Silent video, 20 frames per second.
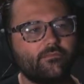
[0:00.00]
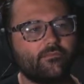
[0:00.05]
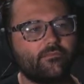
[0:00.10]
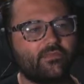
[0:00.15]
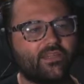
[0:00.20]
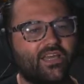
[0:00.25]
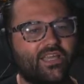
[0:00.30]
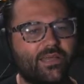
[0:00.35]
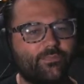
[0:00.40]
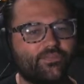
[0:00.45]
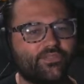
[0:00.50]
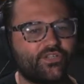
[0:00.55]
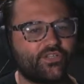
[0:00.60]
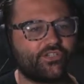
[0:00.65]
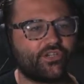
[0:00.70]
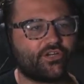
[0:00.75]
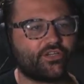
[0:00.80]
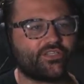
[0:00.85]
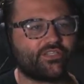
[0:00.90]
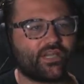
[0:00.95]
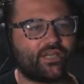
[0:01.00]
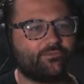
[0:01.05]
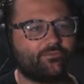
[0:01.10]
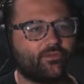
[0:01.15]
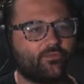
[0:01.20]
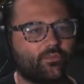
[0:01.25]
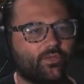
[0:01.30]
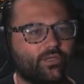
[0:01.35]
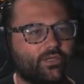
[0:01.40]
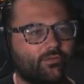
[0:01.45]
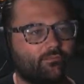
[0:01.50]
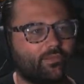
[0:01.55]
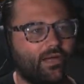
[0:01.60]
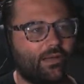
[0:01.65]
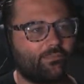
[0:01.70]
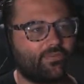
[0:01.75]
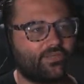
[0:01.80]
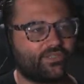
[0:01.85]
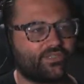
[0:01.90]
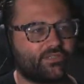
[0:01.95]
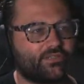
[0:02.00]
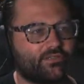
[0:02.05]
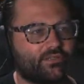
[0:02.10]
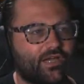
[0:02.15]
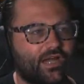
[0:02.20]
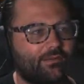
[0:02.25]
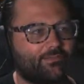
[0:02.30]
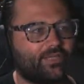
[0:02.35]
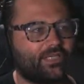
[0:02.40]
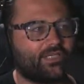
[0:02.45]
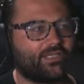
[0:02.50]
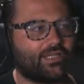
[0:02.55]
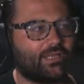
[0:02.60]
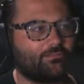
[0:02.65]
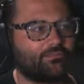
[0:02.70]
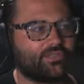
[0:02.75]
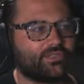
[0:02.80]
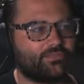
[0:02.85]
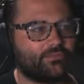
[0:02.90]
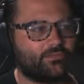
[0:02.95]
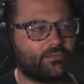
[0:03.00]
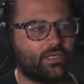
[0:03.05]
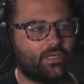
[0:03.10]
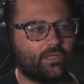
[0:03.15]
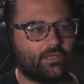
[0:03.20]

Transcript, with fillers: That happens to Jerry Seinfeld when he'll pop into comedy clubs and